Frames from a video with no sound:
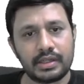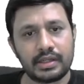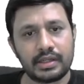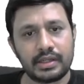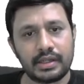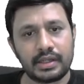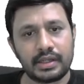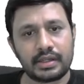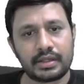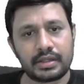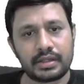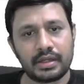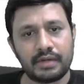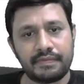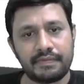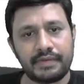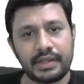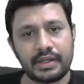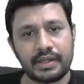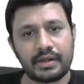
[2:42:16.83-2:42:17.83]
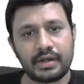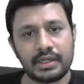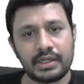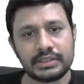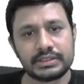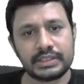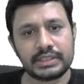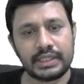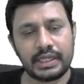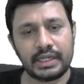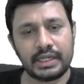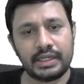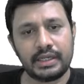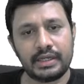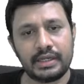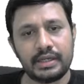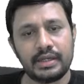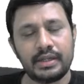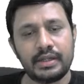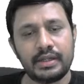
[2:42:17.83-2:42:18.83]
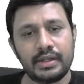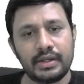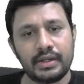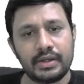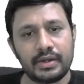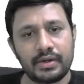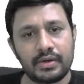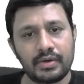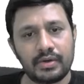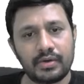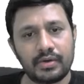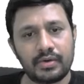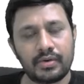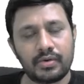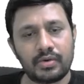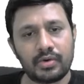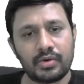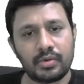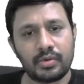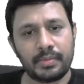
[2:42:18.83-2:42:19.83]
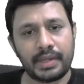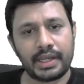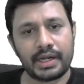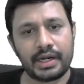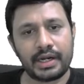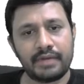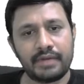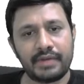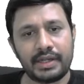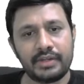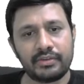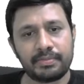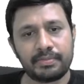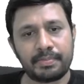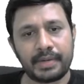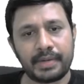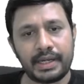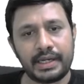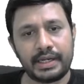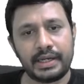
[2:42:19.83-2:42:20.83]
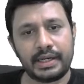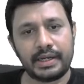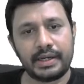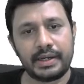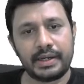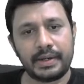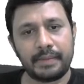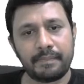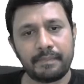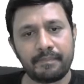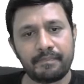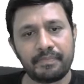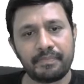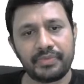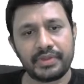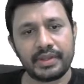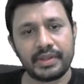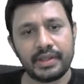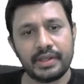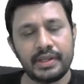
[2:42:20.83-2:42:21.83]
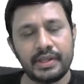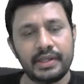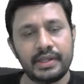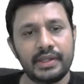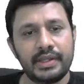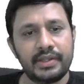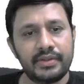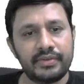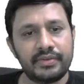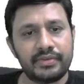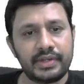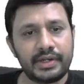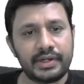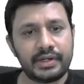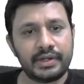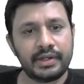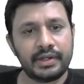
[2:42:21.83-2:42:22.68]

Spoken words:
x of t cos n omega naught value is pi t dt. See,